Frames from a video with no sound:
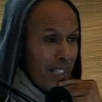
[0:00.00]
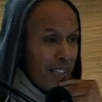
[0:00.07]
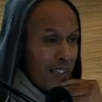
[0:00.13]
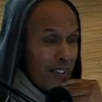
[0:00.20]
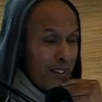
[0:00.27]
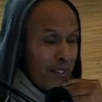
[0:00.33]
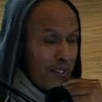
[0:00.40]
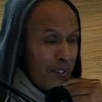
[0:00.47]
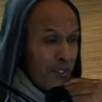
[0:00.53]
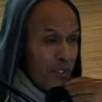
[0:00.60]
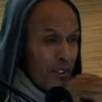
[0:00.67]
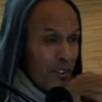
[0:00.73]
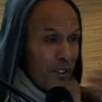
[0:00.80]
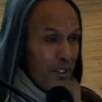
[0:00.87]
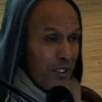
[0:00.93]
And,
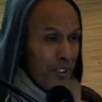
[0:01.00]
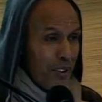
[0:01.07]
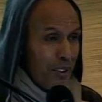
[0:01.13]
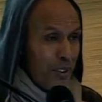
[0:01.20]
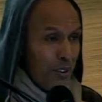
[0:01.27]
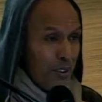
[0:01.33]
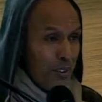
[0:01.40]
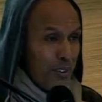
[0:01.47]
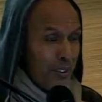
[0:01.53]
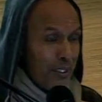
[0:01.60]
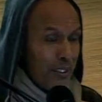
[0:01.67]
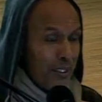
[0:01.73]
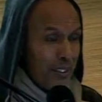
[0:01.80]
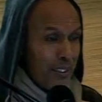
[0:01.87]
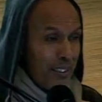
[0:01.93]
the whole
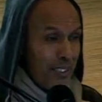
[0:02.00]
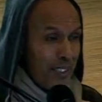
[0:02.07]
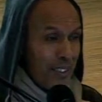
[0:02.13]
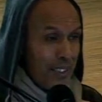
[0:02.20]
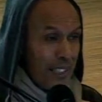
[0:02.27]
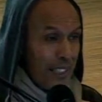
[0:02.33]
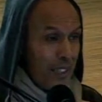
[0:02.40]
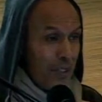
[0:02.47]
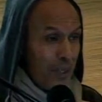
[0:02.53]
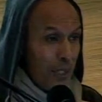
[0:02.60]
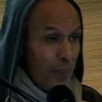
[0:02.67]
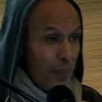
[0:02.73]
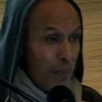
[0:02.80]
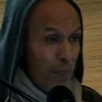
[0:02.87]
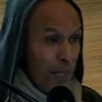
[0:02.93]
Tate
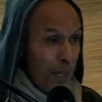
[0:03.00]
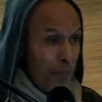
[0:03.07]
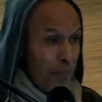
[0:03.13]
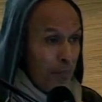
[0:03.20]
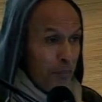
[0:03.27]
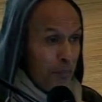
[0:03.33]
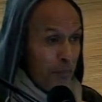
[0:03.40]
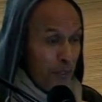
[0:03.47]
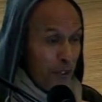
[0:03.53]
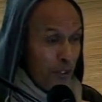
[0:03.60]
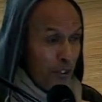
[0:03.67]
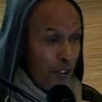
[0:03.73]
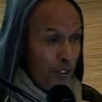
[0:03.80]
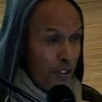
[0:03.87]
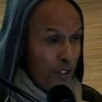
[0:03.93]
Nukampam
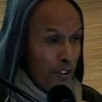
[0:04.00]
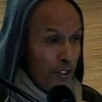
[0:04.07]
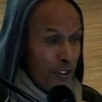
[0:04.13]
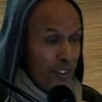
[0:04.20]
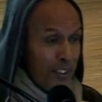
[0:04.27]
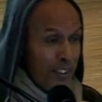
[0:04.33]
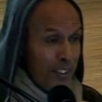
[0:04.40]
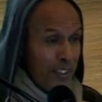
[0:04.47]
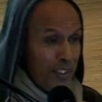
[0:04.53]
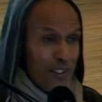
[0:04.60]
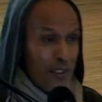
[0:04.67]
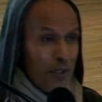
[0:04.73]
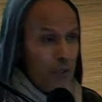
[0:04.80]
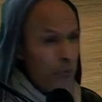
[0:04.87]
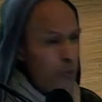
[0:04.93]
verse,
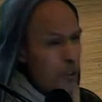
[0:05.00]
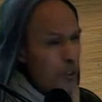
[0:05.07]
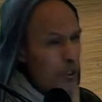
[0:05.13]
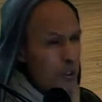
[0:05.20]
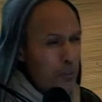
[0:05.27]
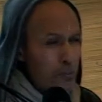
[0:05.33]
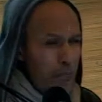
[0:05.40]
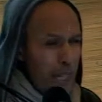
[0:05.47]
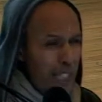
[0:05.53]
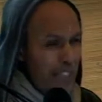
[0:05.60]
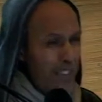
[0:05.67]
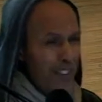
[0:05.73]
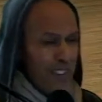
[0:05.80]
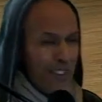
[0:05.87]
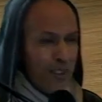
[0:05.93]
we just
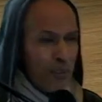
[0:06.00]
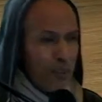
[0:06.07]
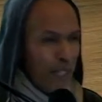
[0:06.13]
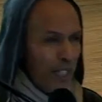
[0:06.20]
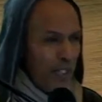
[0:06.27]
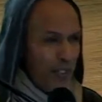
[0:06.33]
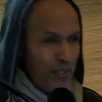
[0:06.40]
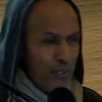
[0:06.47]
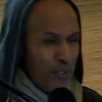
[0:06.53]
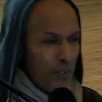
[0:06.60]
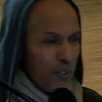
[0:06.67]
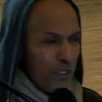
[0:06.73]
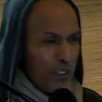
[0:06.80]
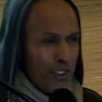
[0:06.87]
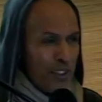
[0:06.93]
patiently wait for
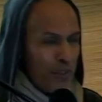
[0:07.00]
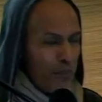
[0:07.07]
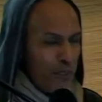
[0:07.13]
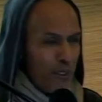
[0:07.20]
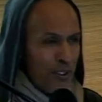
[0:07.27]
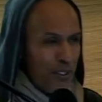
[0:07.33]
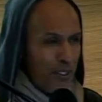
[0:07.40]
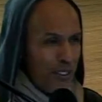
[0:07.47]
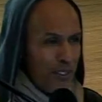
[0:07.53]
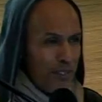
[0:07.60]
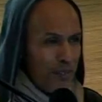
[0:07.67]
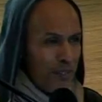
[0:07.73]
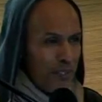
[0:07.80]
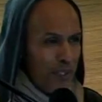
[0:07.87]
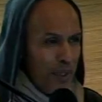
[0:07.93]
Krishna's mercy.
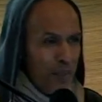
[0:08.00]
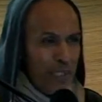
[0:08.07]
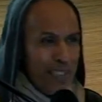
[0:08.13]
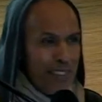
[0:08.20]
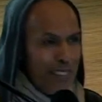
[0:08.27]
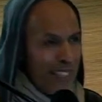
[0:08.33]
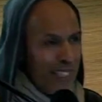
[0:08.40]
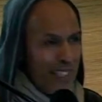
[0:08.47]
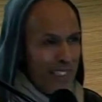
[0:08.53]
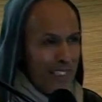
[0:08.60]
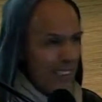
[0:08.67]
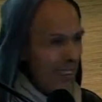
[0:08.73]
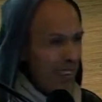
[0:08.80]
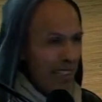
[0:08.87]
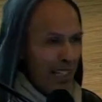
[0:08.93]
It may take
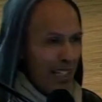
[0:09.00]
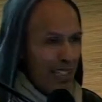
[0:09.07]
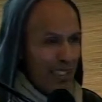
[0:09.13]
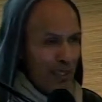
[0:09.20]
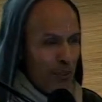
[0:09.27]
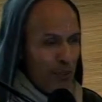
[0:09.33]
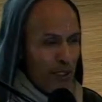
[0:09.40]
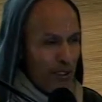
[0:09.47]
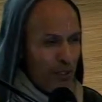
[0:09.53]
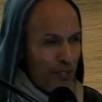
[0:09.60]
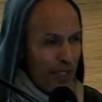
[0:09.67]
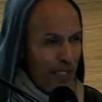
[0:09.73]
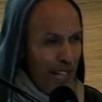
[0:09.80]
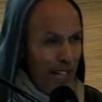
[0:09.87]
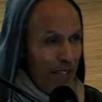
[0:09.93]
the rest
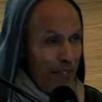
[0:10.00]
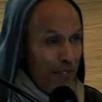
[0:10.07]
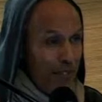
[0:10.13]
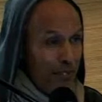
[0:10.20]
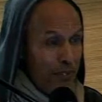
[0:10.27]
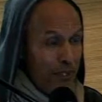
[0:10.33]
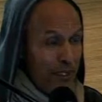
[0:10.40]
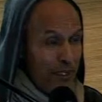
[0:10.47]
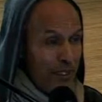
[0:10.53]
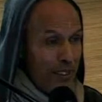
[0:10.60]
of our life,